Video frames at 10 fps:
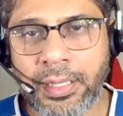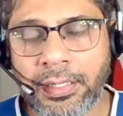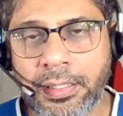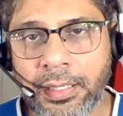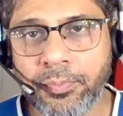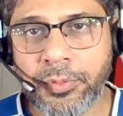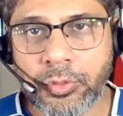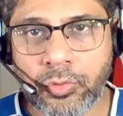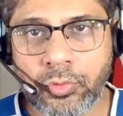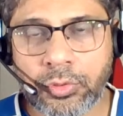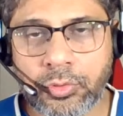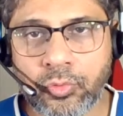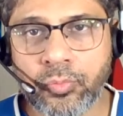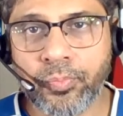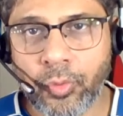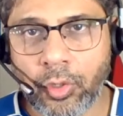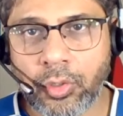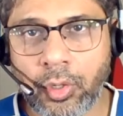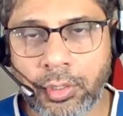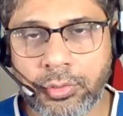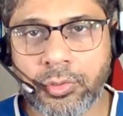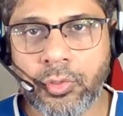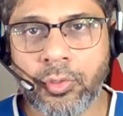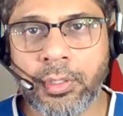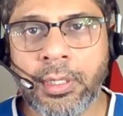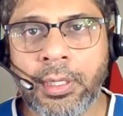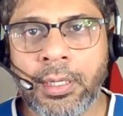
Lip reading: that can be used to broadcast your